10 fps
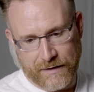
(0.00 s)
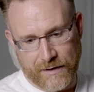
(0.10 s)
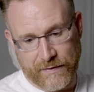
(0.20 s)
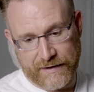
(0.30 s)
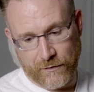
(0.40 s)

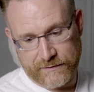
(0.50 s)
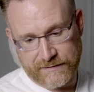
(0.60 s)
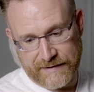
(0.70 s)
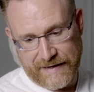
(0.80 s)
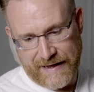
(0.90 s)
And when I go
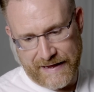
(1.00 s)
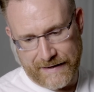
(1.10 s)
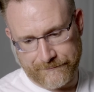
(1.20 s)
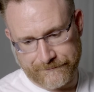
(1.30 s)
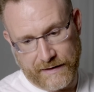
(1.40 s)
into the
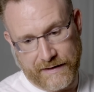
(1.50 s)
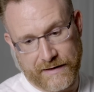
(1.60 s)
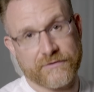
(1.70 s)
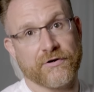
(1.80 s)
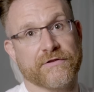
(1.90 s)
app
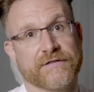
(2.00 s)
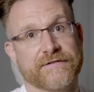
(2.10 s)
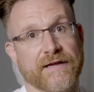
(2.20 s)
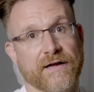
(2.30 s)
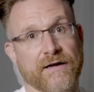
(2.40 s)
and turn this
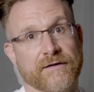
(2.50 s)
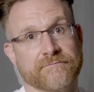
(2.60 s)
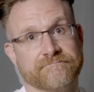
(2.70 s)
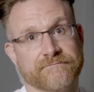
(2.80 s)
thing on,